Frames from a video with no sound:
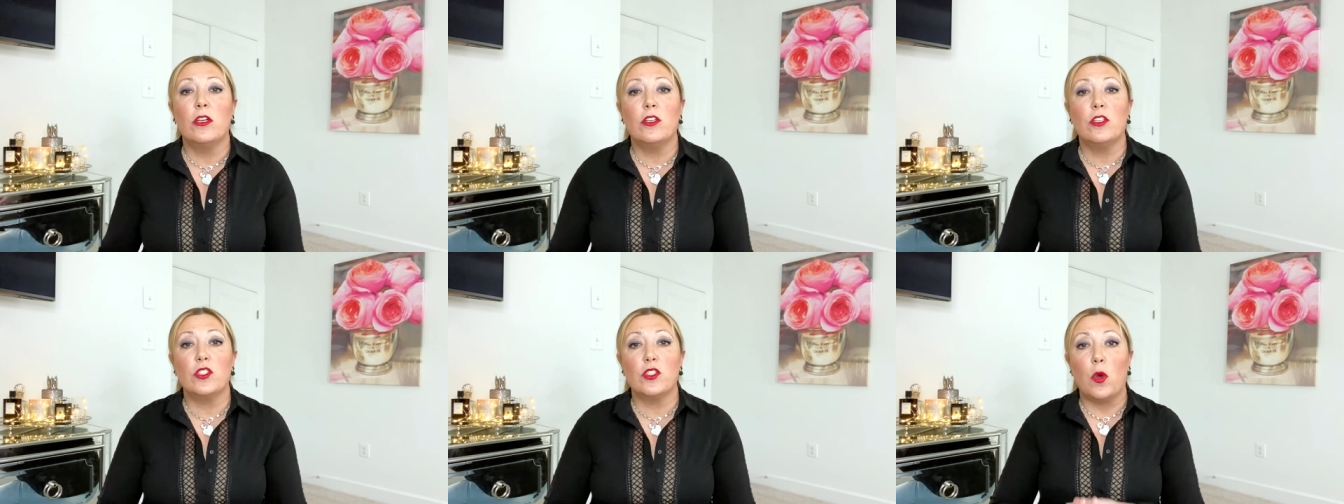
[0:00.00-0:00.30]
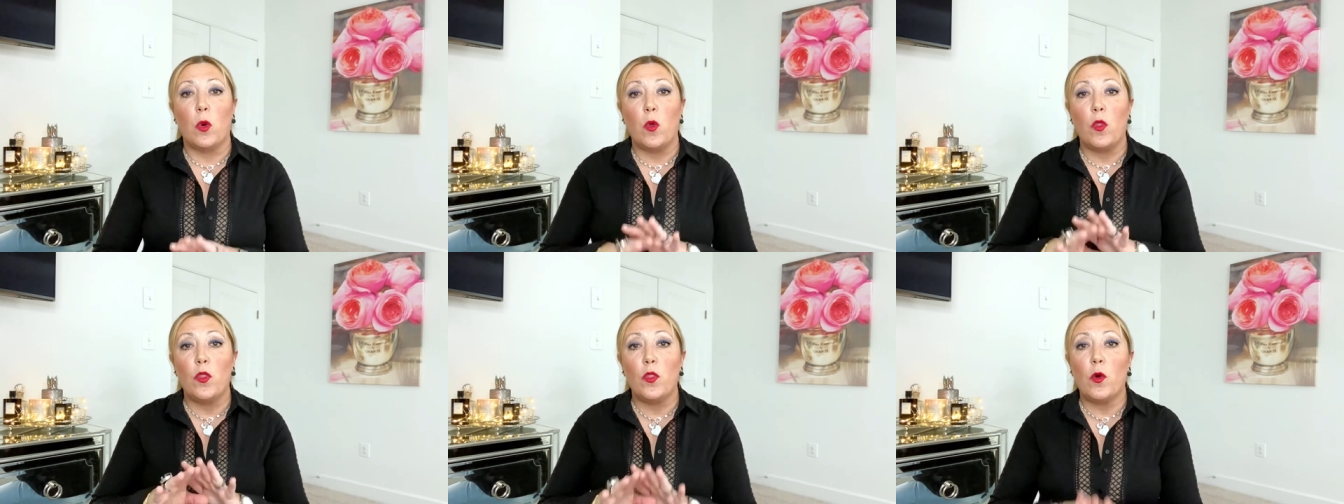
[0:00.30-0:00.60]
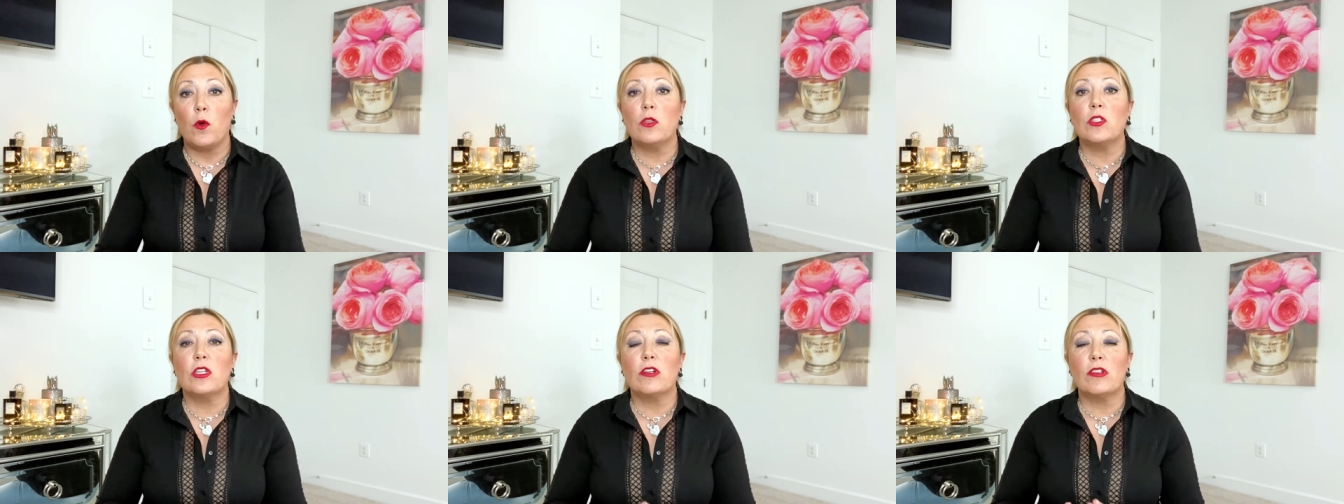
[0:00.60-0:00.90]
so
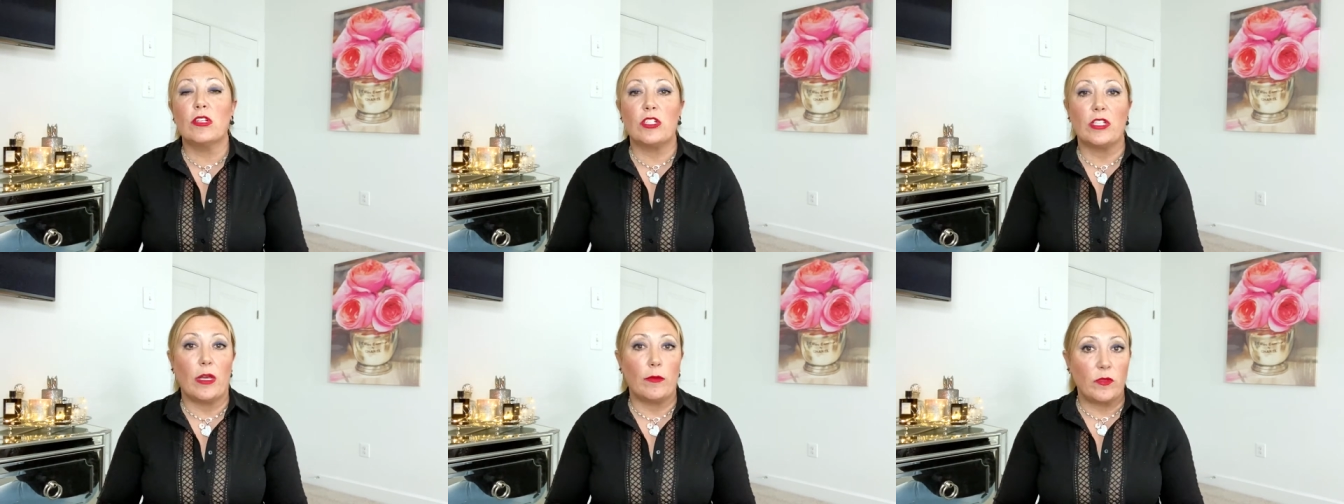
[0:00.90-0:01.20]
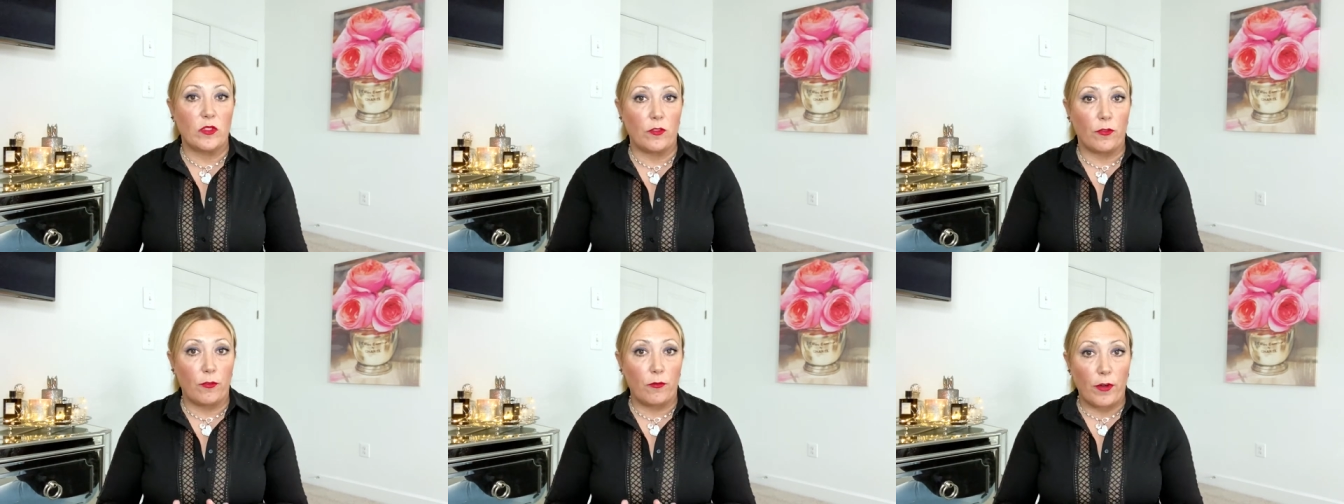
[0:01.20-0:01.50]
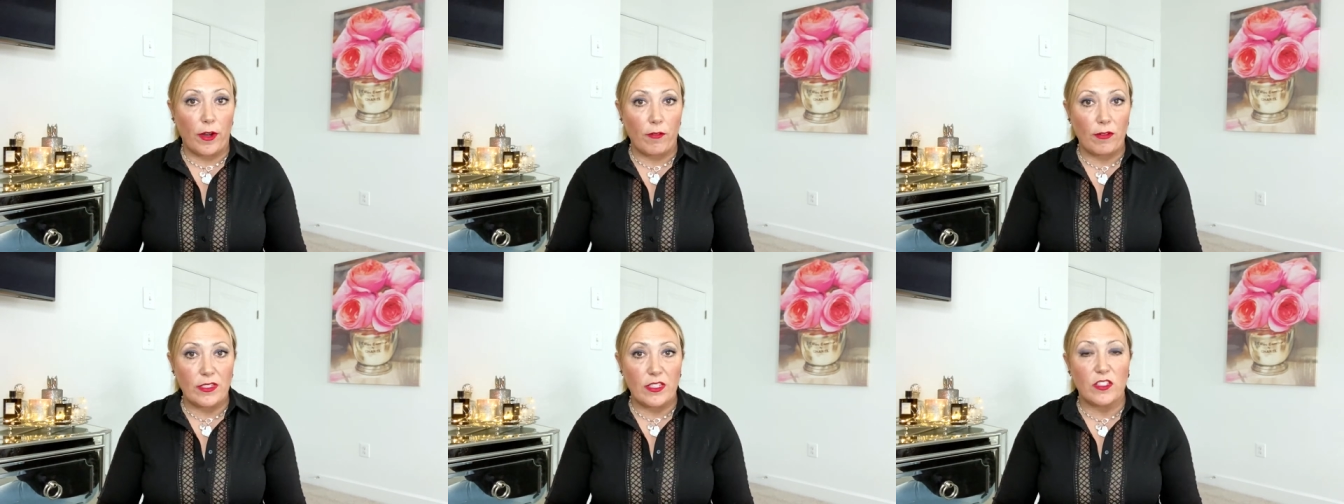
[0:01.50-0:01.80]
those are the types of
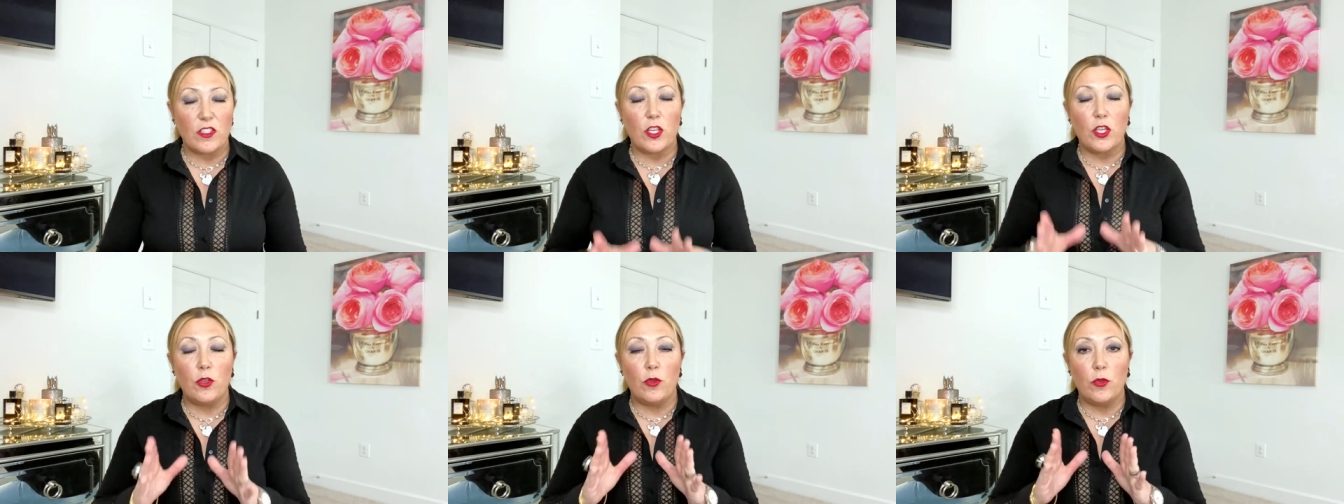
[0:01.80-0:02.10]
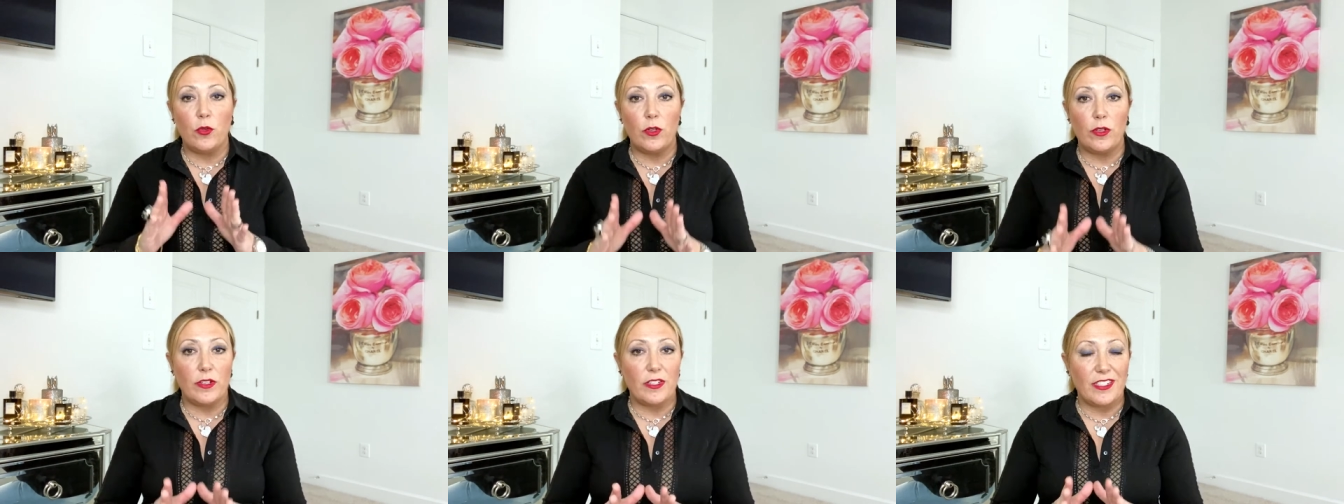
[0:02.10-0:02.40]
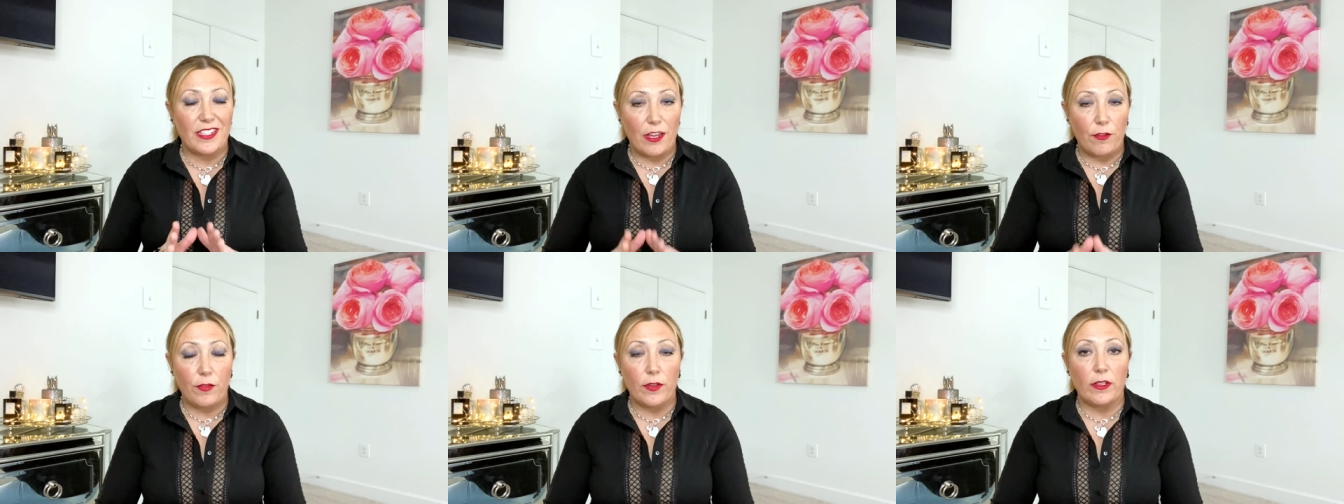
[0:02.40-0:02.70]
fragrances you
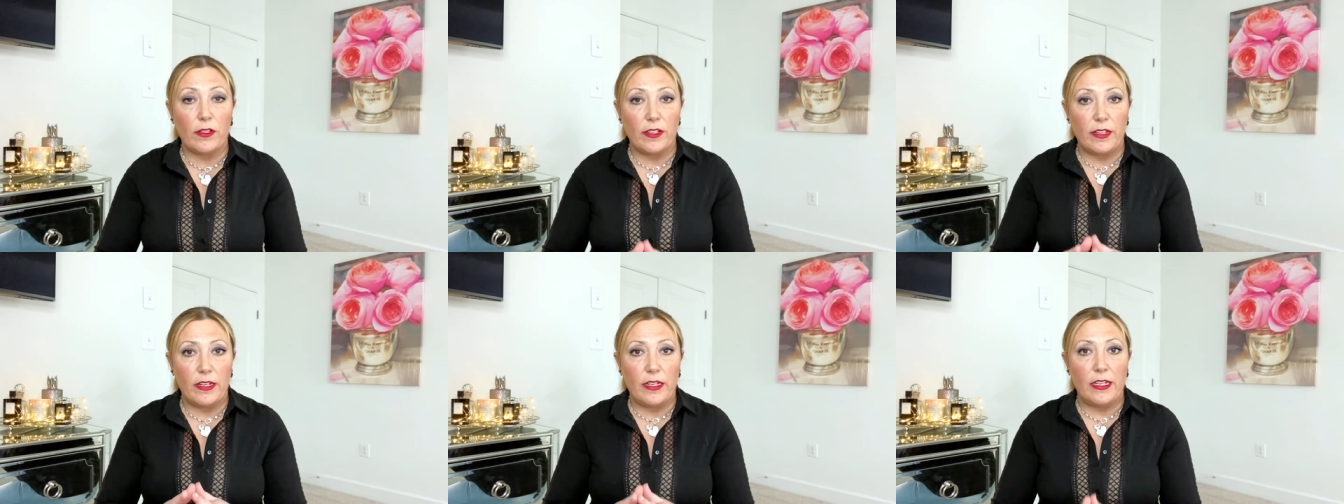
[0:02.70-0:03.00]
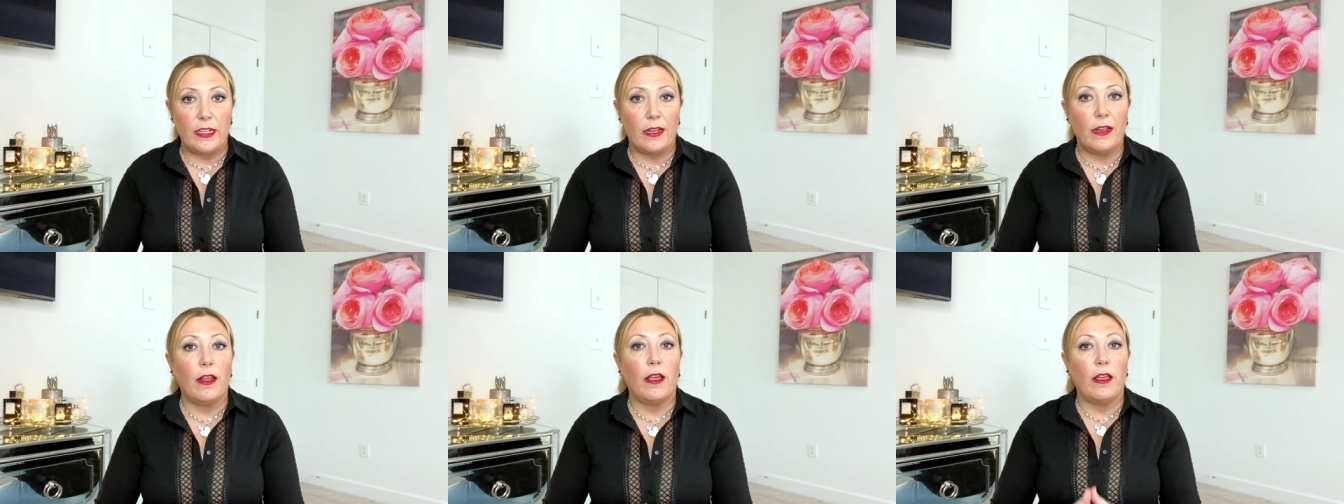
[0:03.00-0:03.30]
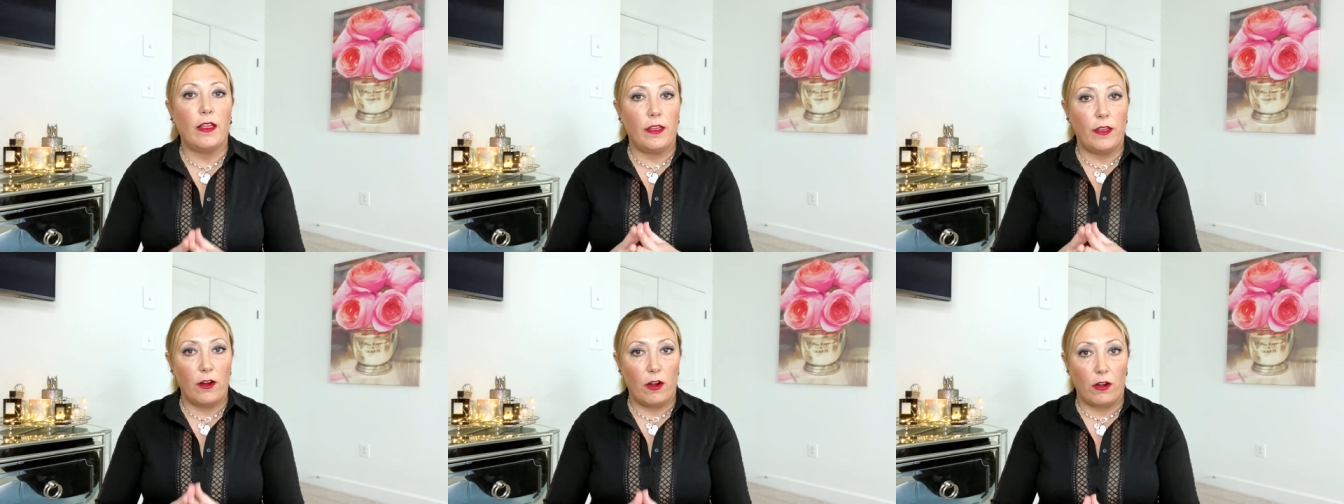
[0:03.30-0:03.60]
definitely need
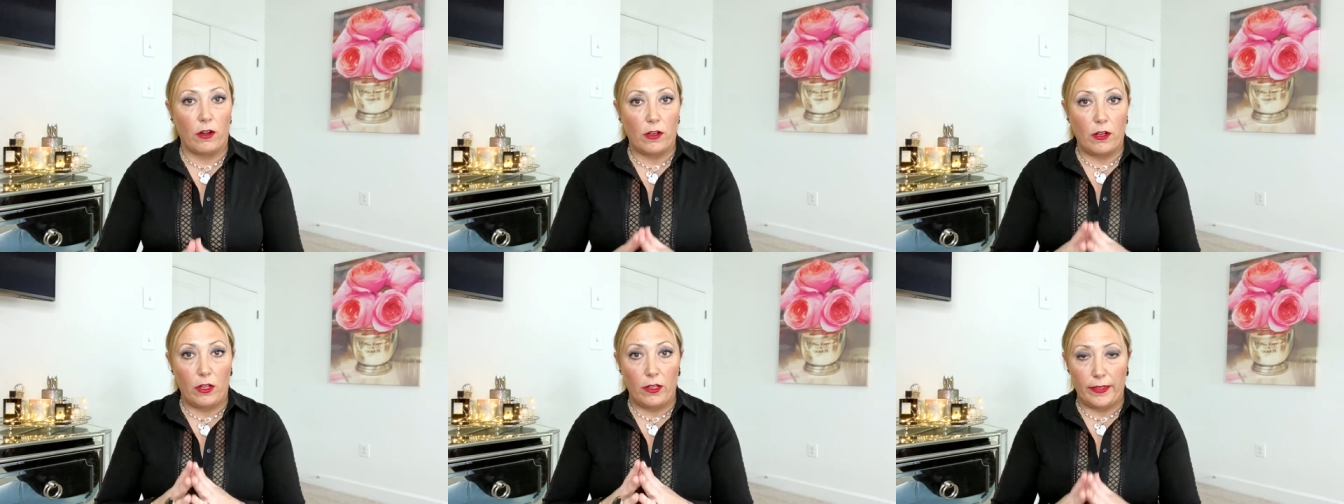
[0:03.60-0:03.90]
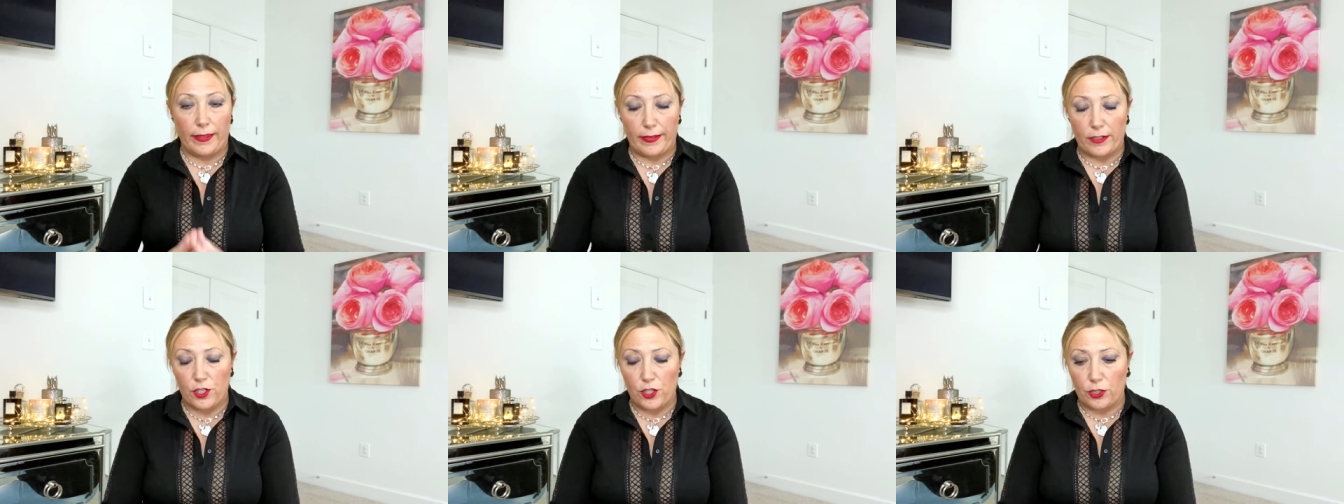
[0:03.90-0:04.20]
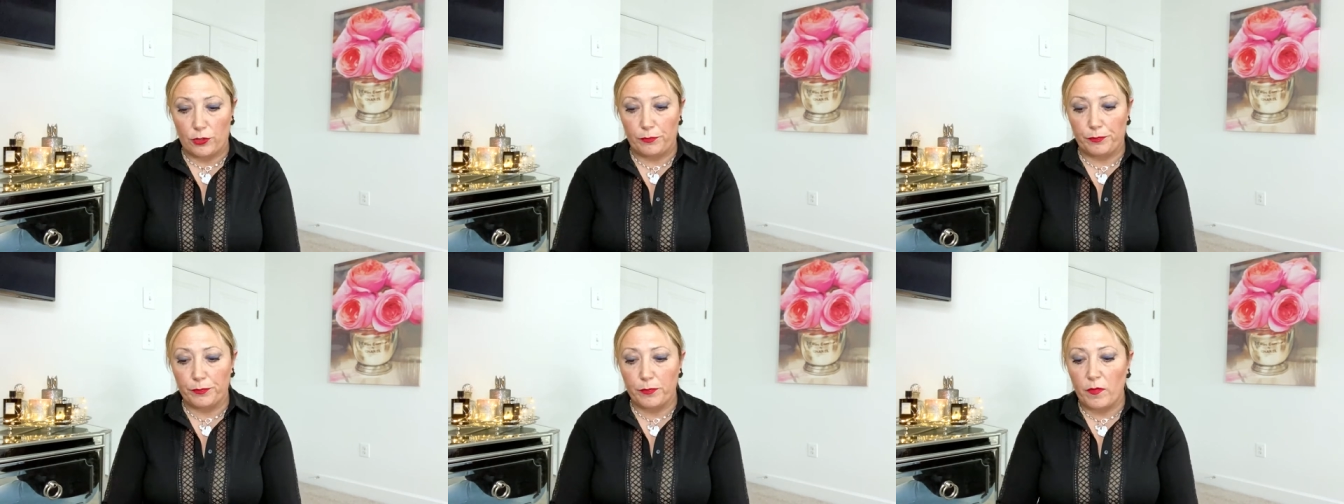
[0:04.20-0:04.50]
in your
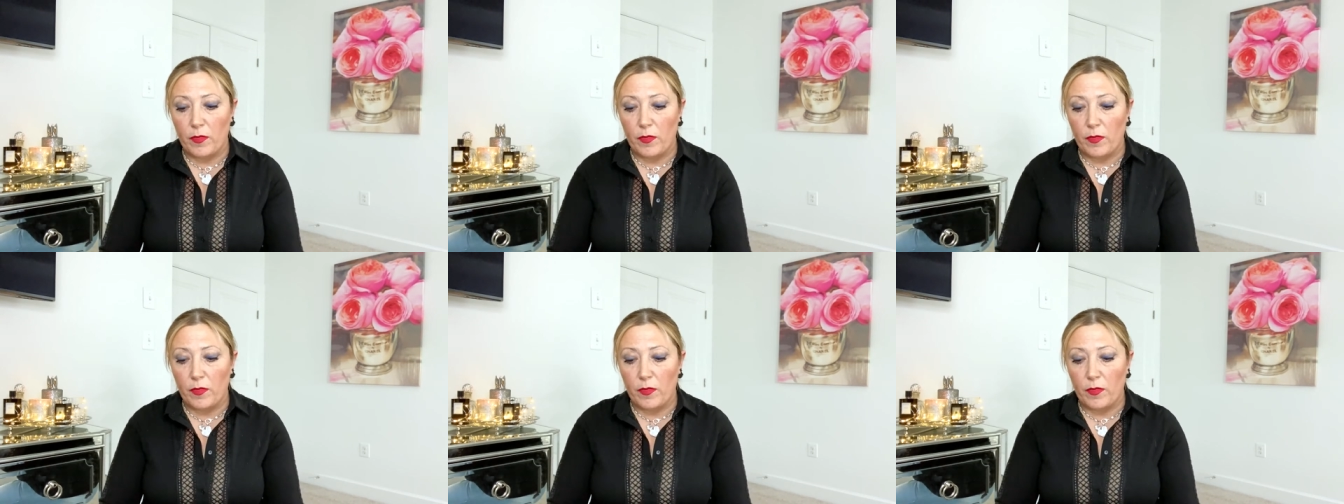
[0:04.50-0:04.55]
collection.